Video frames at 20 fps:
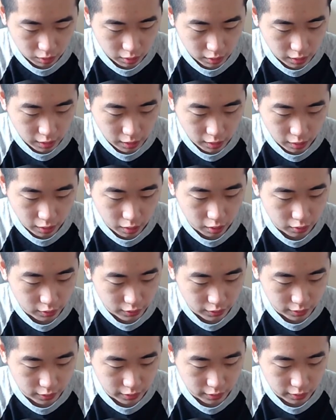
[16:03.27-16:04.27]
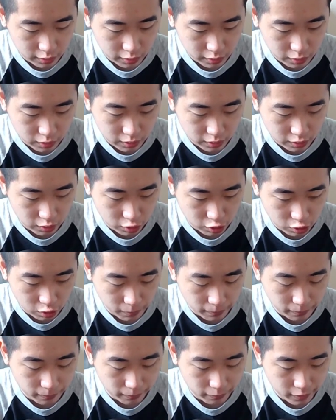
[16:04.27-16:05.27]
I honestly, since it's
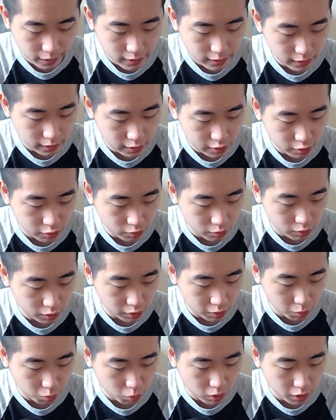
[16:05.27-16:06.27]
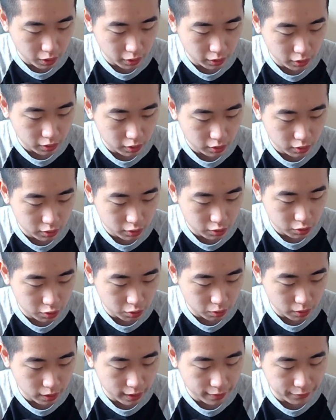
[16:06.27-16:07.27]
shipped from France, I didn't really want
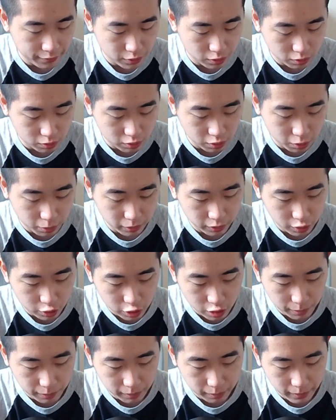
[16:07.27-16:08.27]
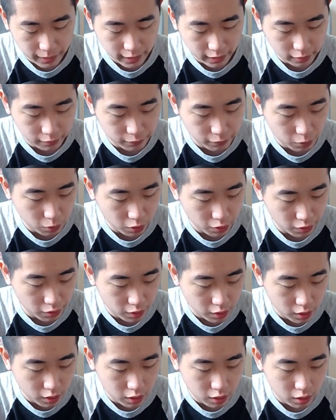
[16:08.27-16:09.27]
to have to deal with the shipping back and forth,
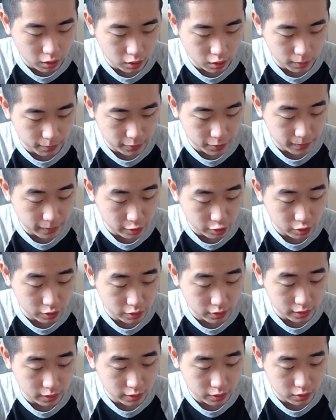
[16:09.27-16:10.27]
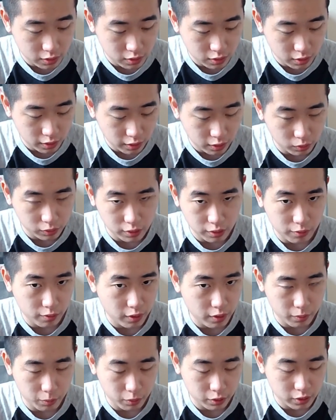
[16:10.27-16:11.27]
especially since they only
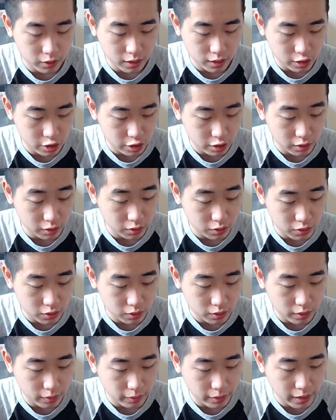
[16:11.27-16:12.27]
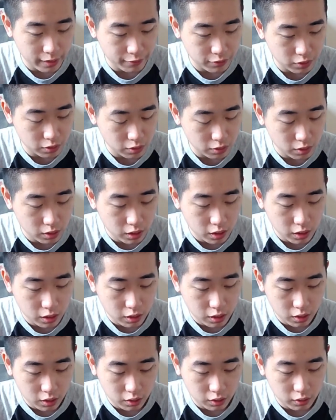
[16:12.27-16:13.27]
run with DHL, so I would have to
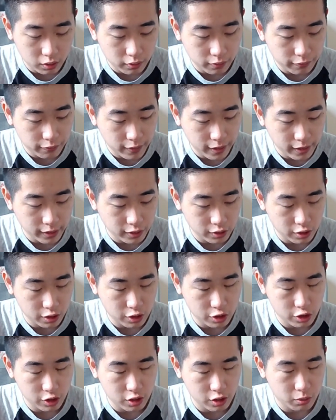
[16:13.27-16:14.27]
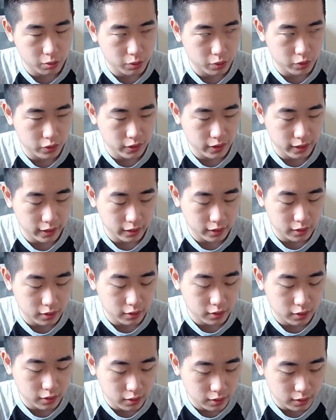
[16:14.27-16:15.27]
find a DHL, which was like
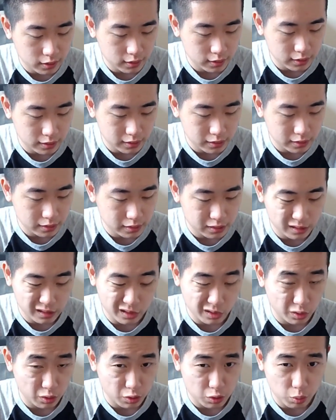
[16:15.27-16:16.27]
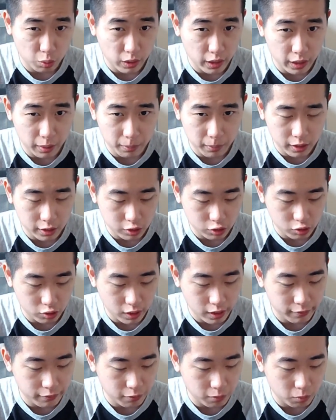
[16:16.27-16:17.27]
a 20-minute
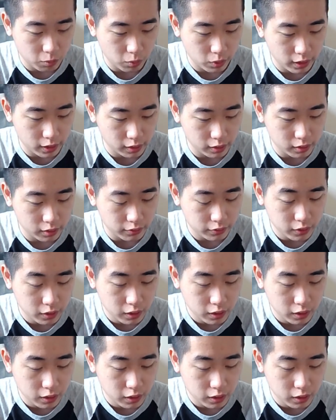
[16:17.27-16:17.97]
drive from where I live.